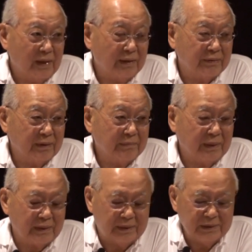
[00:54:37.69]
I think
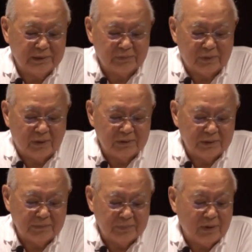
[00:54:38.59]
my kids would all
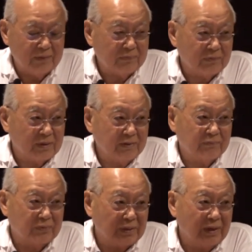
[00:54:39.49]
jumped off the
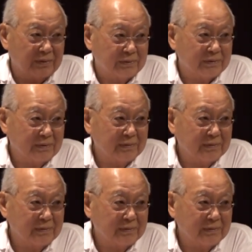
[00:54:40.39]
cliff without her.